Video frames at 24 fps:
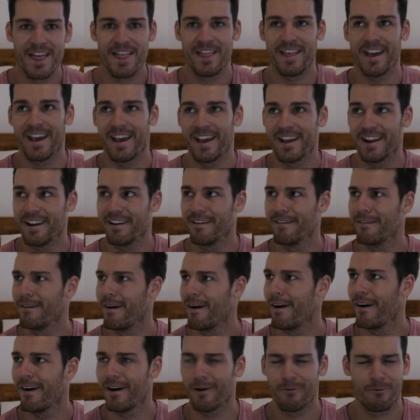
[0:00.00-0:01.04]
Then
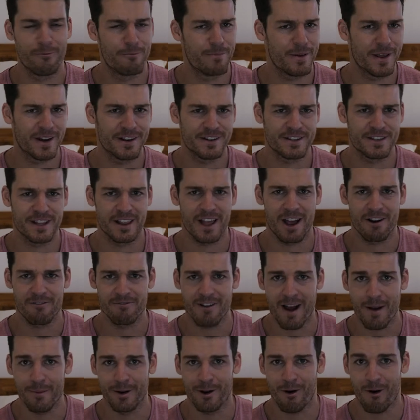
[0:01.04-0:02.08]
I've been to like
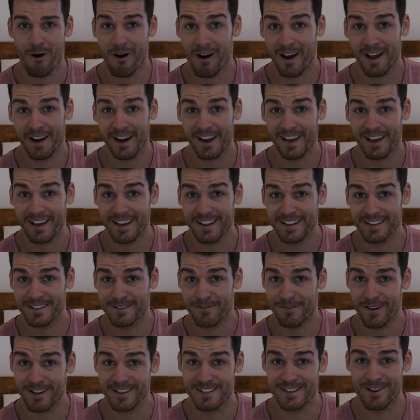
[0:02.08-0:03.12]
Rabbit Island,
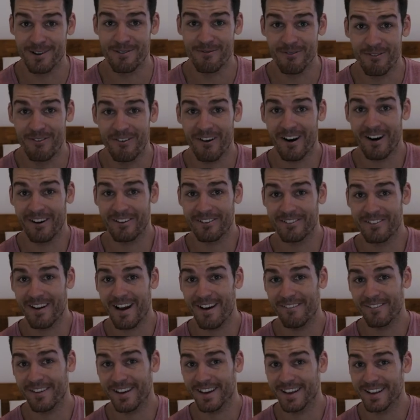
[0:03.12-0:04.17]
fed some wild
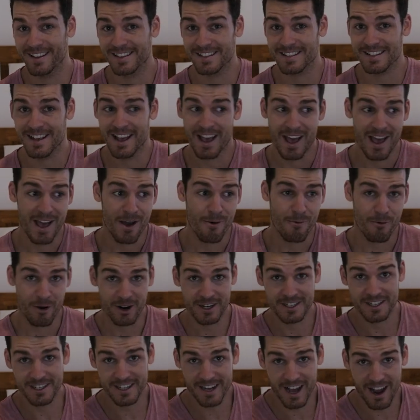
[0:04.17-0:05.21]
rabbits,
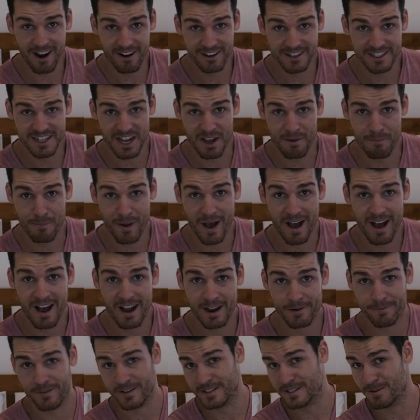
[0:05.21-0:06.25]
went to Narita
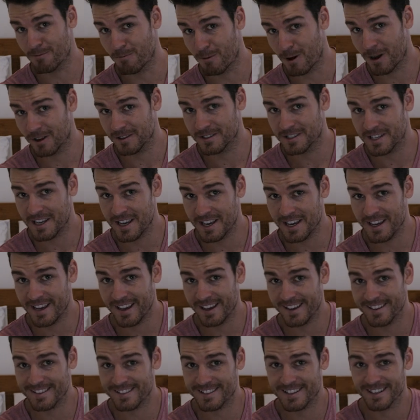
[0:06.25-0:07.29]
Park, fed some wild
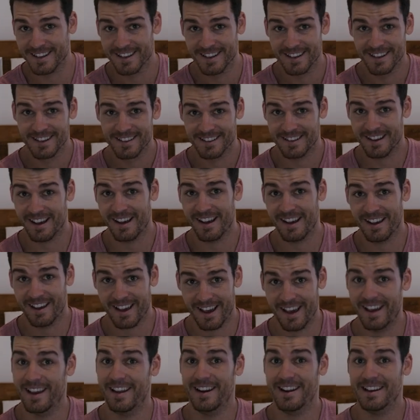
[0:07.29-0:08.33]
deers. So yeah,
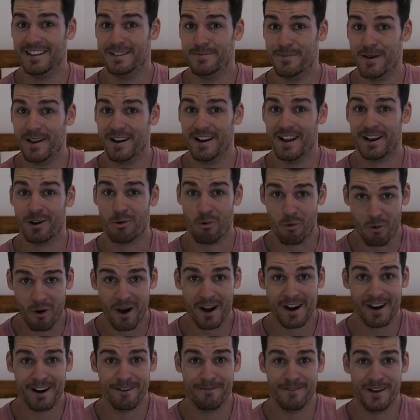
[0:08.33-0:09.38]
it has been
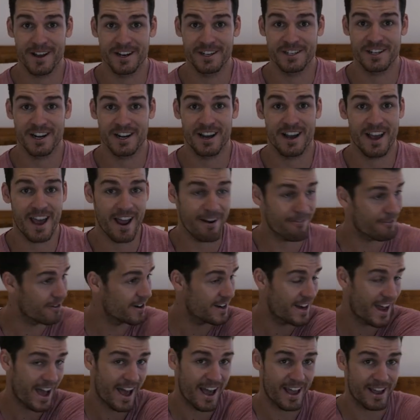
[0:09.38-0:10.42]
quite an adventure. Every
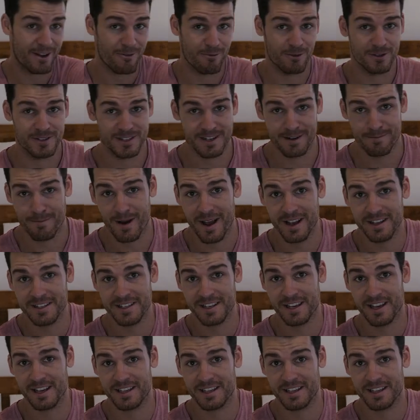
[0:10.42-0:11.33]
day was an amazing